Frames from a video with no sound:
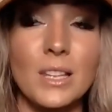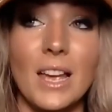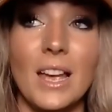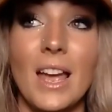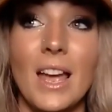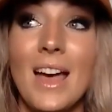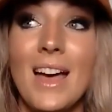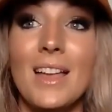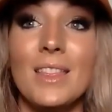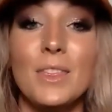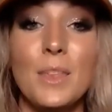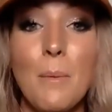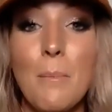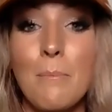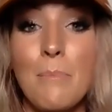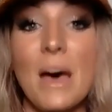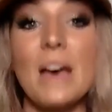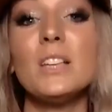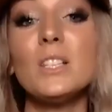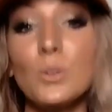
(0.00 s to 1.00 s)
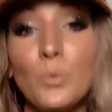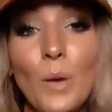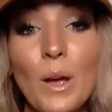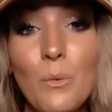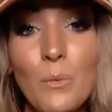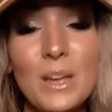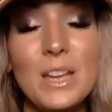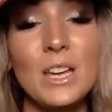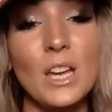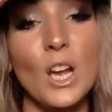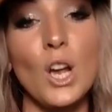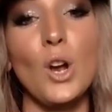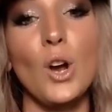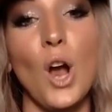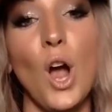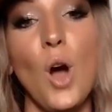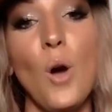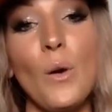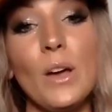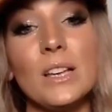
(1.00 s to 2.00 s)
Like the best way we can
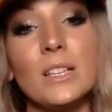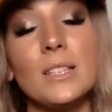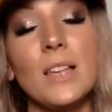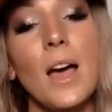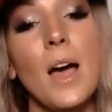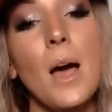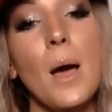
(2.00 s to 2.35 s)
grow is